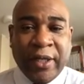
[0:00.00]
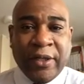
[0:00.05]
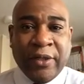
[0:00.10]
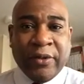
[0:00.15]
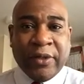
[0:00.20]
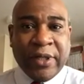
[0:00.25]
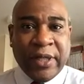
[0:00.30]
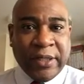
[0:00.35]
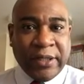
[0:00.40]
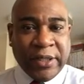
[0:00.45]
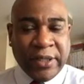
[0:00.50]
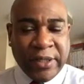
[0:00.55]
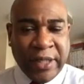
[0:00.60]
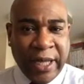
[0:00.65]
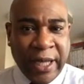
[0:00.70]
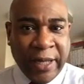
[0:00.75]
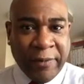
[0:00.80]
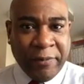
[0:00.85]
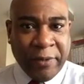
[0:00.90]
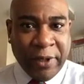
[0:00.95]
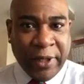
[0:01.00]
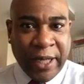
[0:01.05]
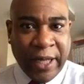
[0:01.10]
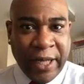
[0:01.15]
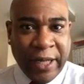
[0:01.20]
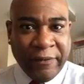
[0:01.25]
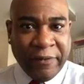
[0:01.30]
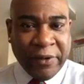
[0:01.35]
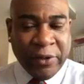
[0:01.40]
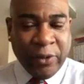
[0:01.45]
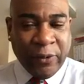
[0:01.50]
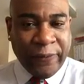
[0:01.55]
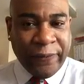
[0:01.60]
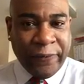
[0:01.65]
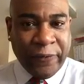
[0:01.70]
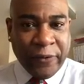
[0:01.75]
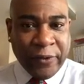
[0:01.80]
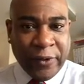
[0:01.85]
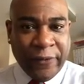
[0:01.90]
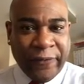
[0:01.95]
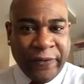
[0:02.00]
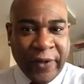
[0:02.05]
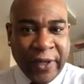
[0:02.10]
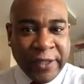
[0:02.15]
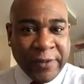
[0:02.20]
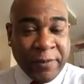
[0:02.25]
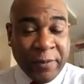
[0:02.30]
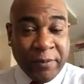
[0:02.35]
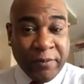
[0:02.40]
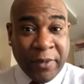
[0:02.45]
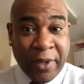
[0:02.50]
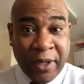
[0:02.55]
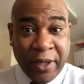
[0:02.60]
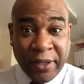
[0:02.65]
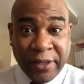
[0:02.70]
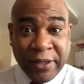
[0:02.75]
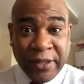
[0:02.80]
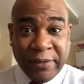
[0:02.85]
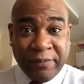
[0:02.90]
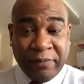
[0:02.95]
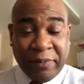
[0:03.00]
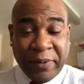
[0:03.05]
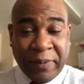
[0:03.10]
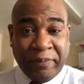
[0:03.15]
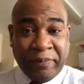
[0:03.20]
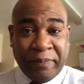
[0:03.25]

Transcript: you can get today, but having looked through the Facebook marketing